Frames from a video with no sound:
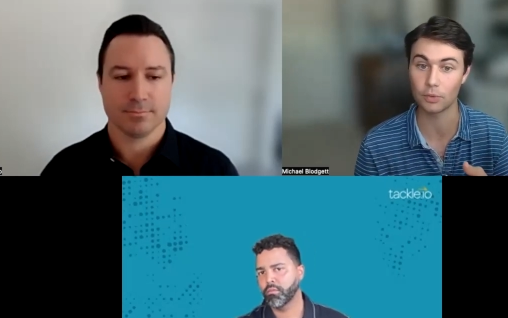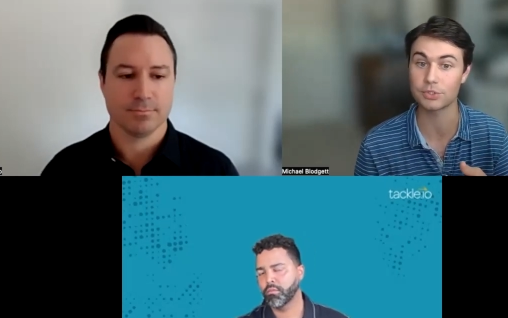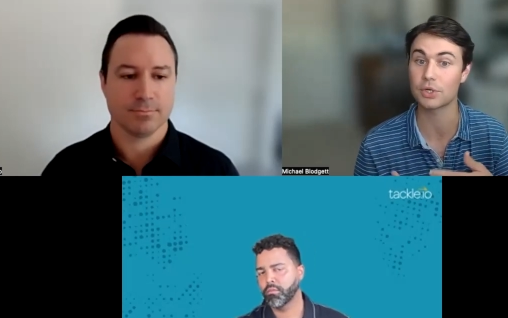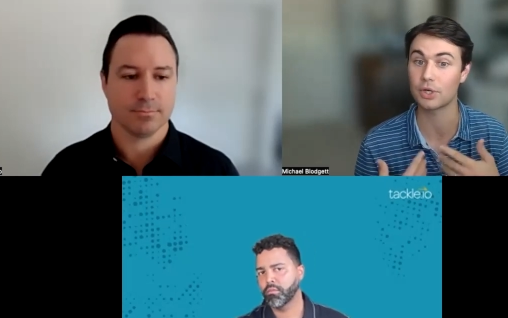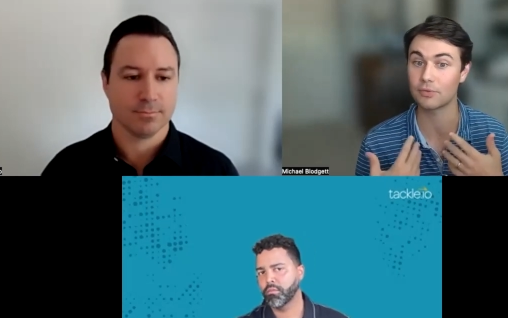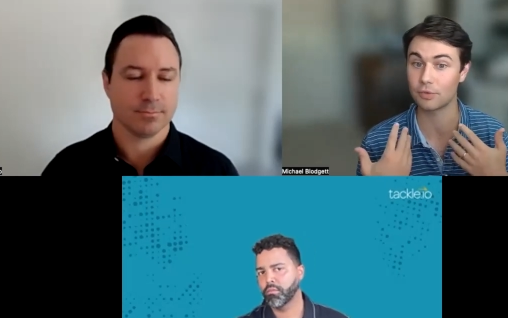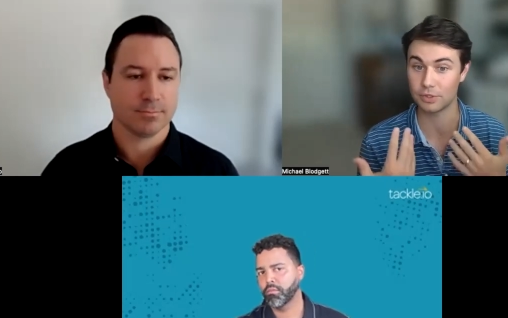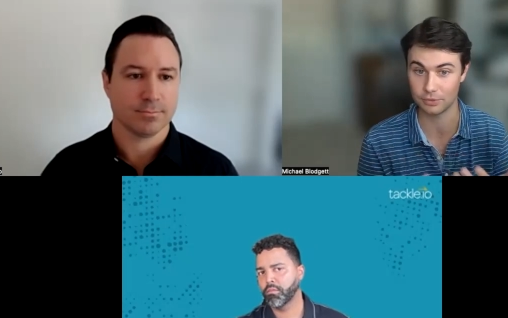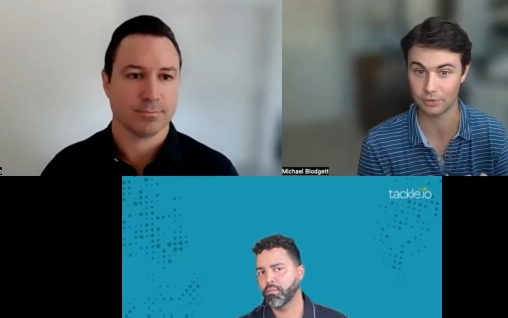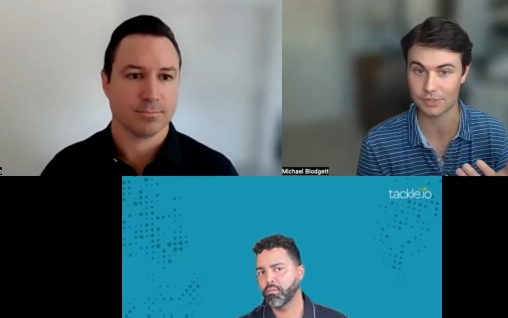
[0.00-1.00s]
Speaker 1: we'll start off with
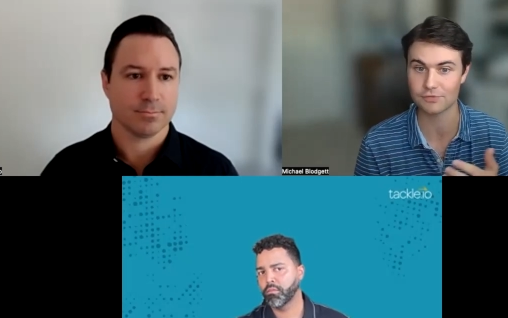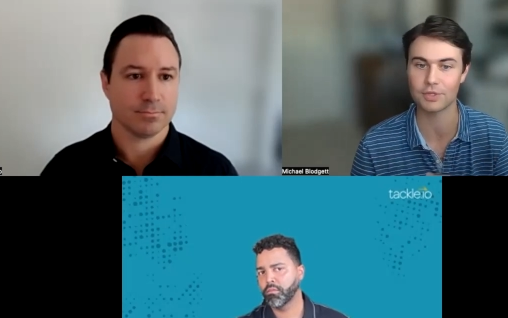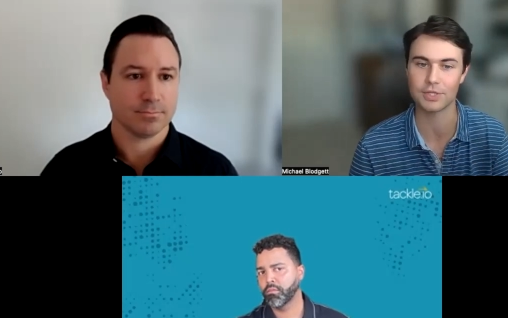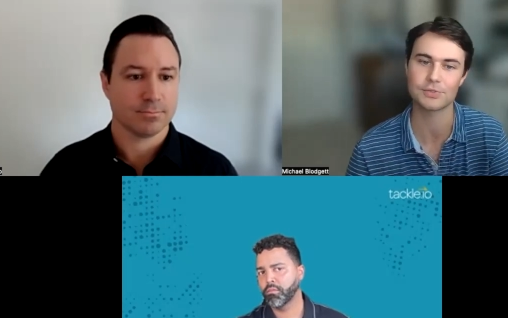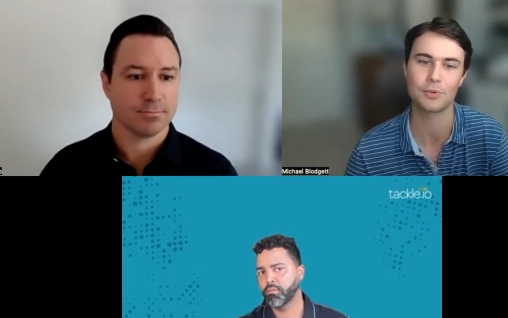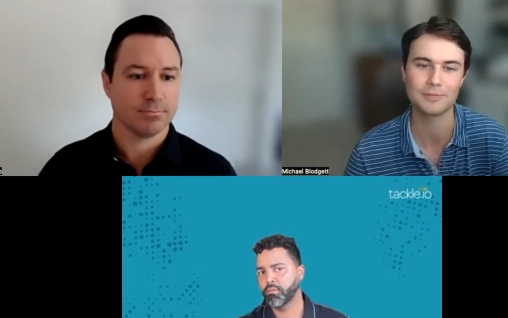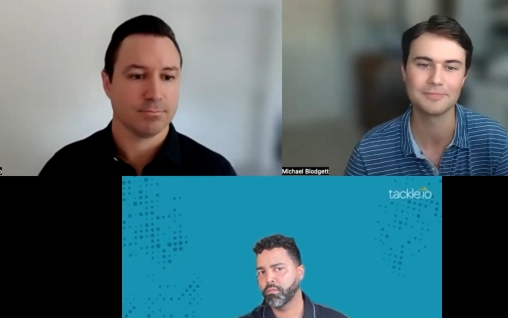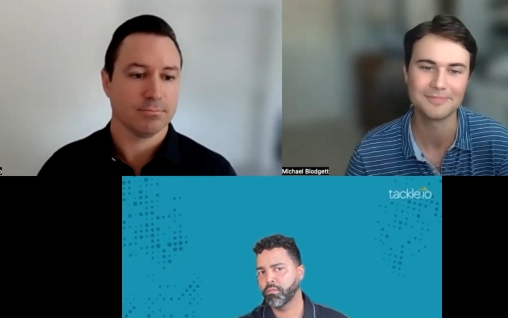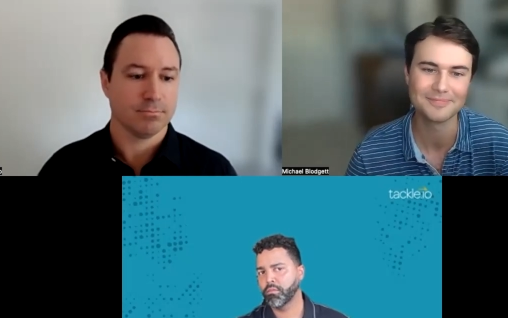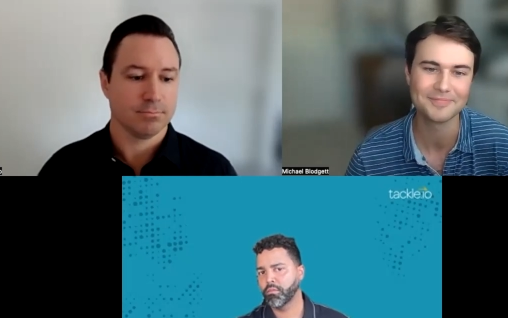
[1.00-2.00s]
you, Chris, for this one.
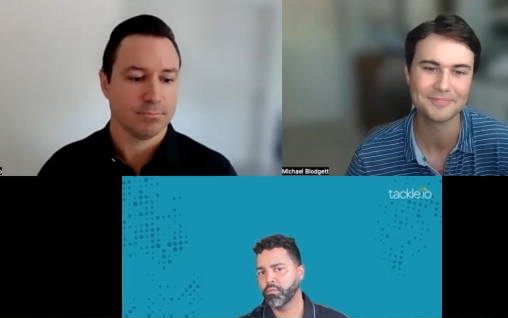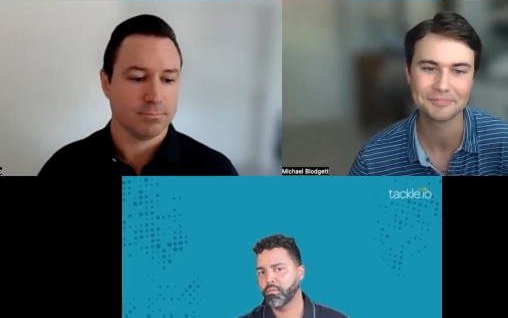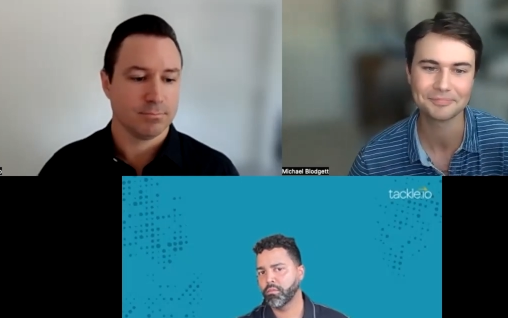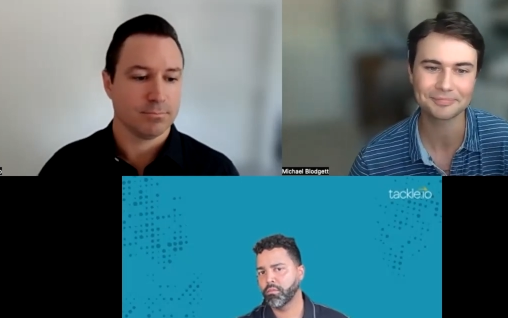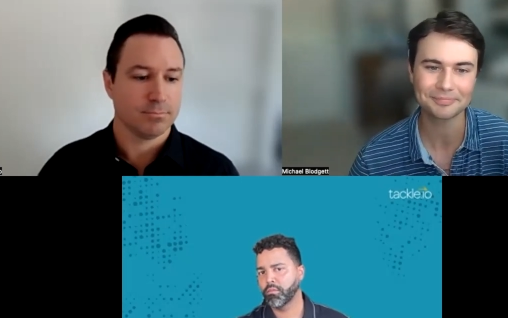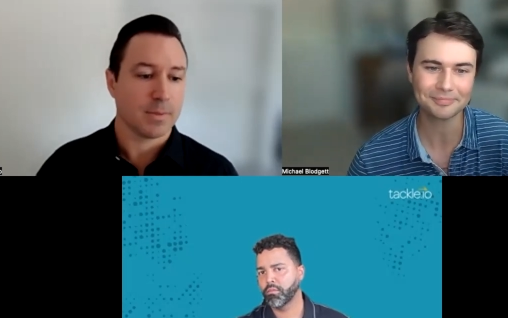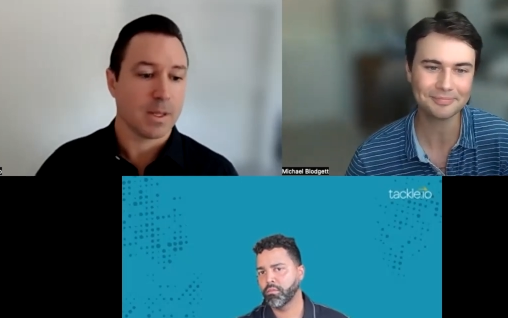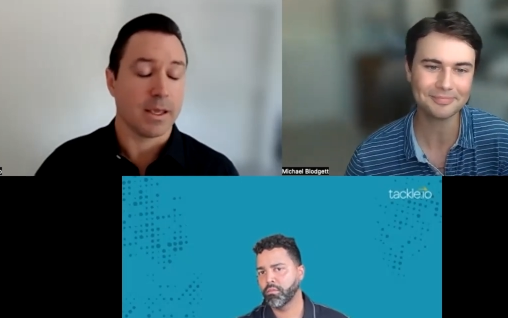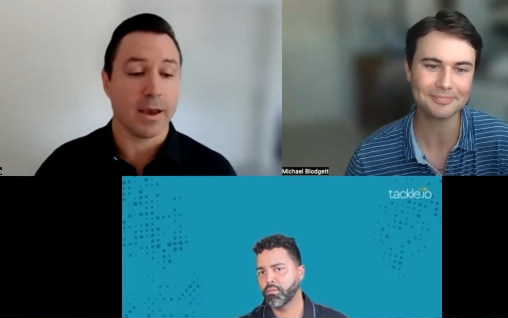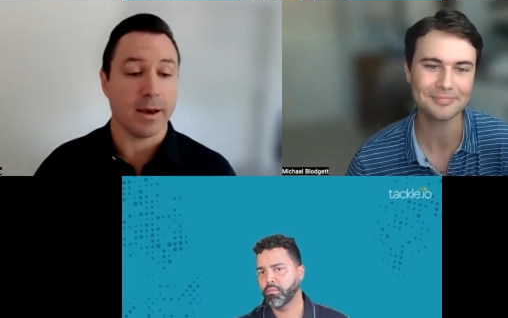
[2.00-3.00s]

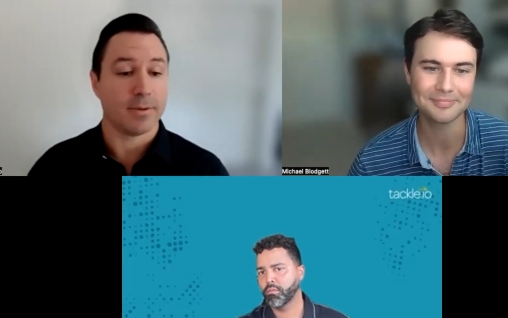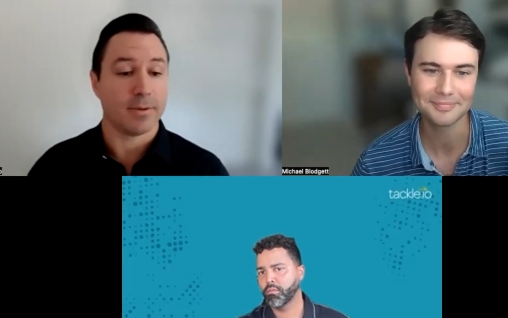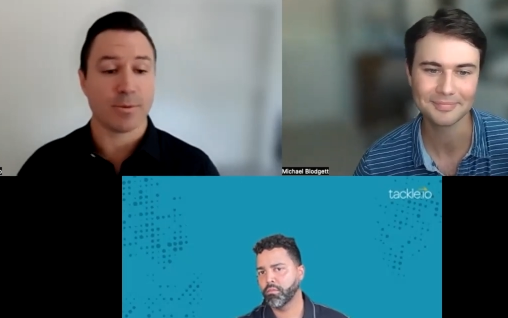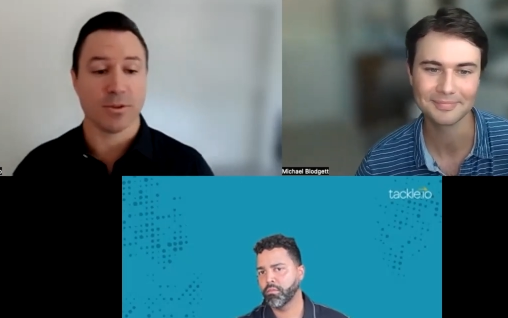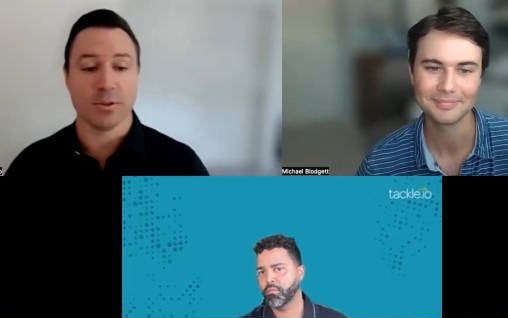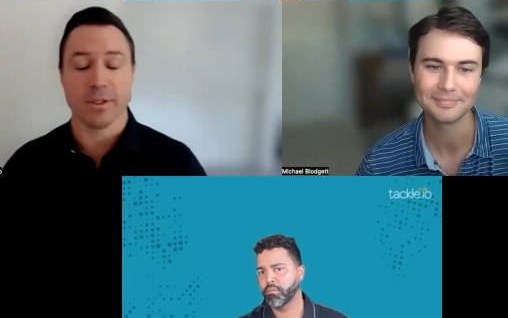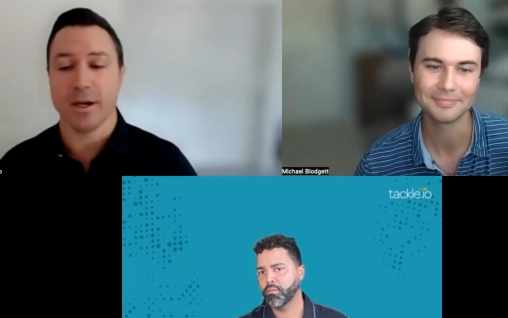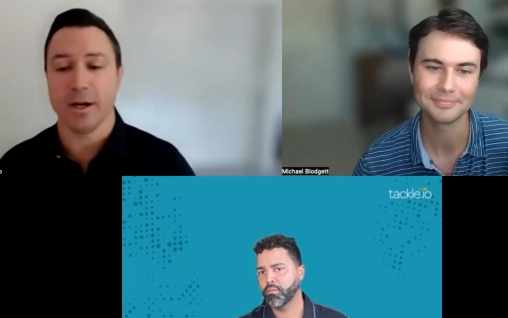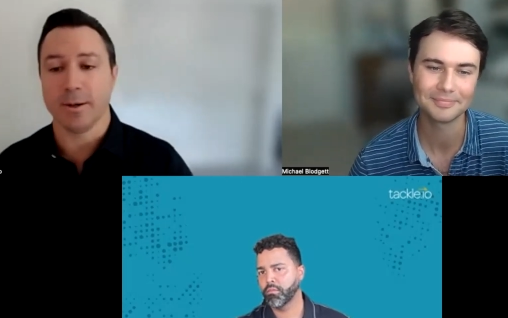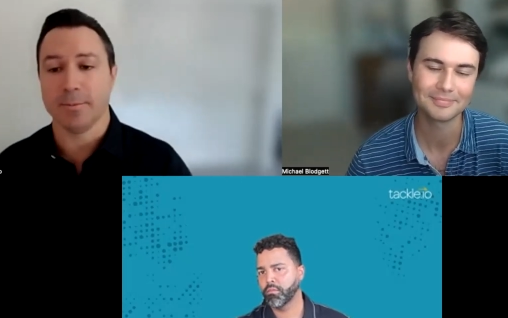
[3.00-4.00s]
Speaker 2: Yeah, absolutely.
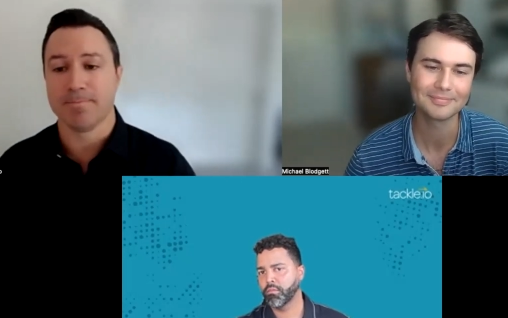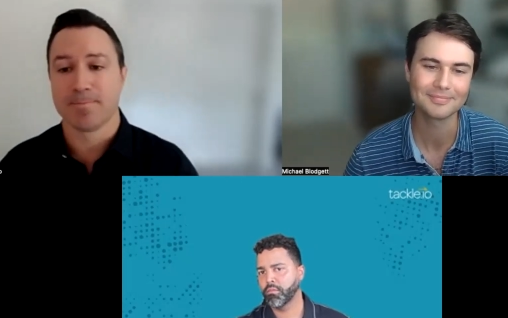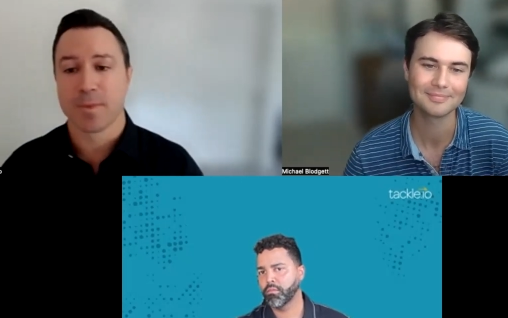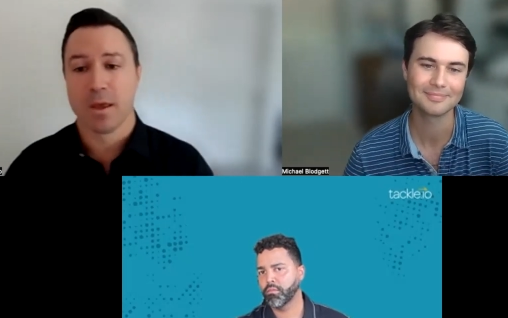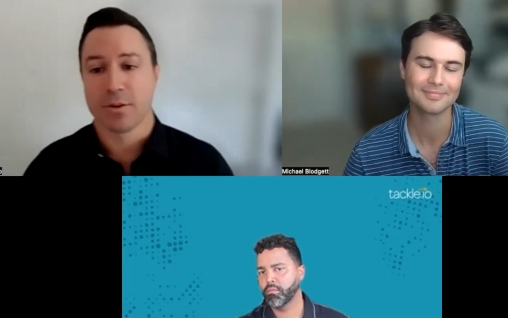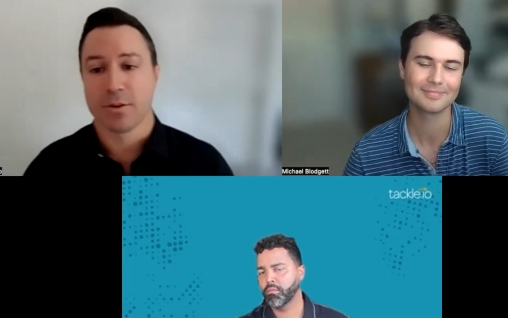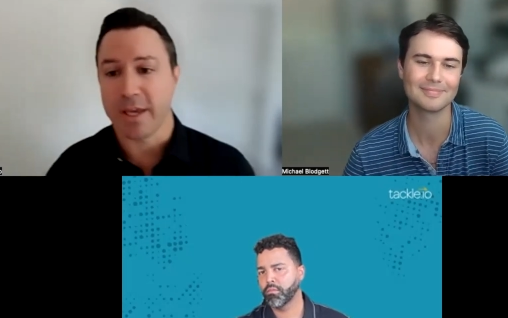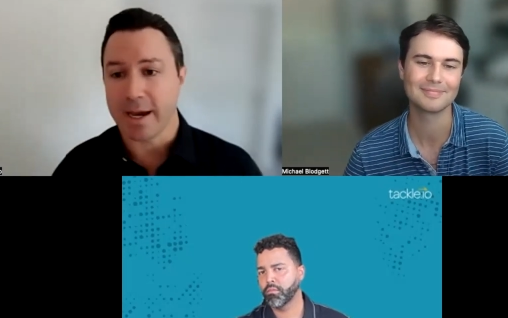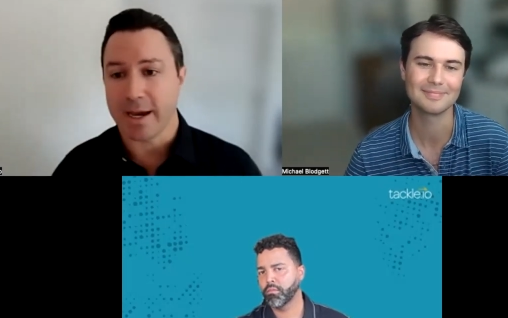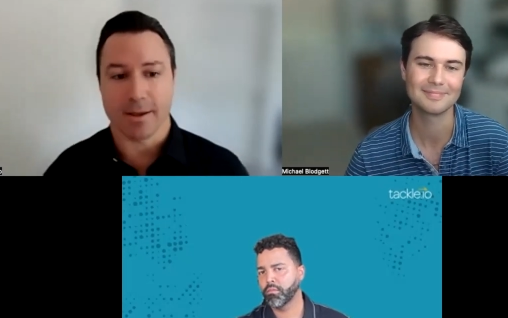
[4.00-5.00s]
Um, so
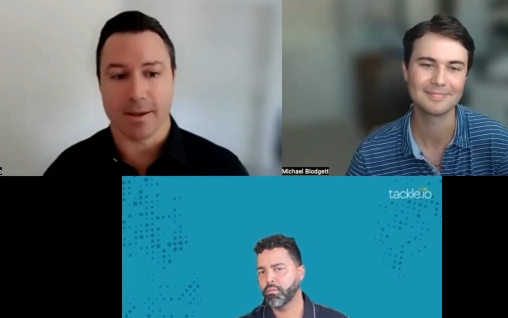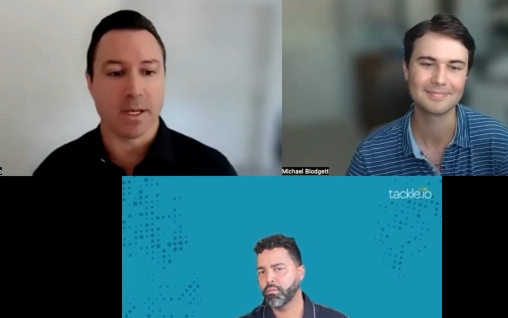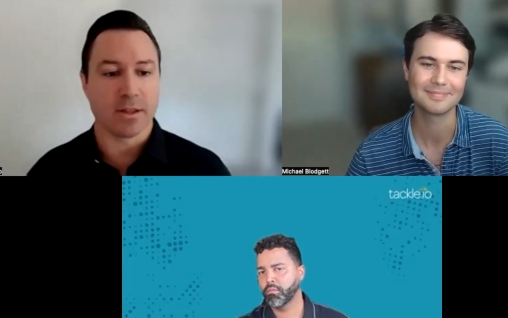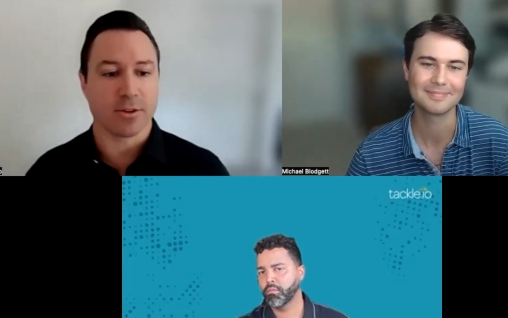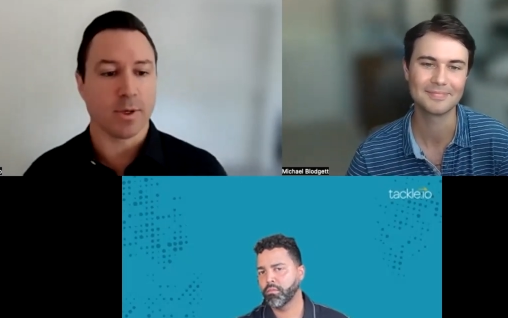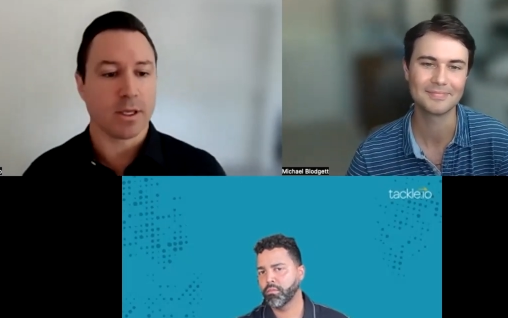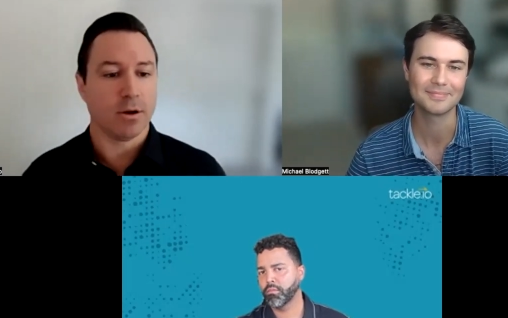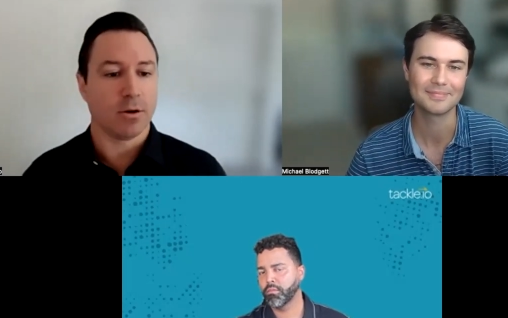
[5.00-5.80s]
yeah, I mean, as we can all